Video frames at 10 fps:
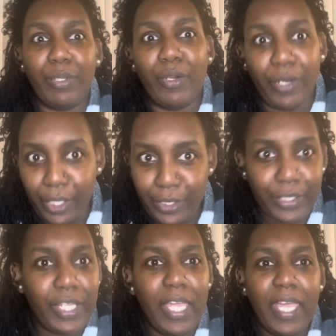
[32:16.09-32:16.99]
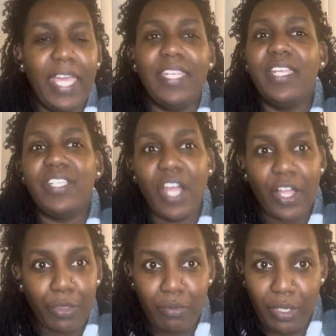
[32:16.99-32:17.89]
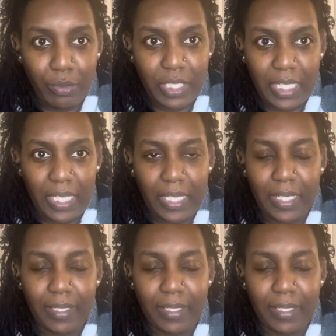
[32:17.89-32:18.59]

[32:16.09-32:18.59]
period. And then y'all three go to the end.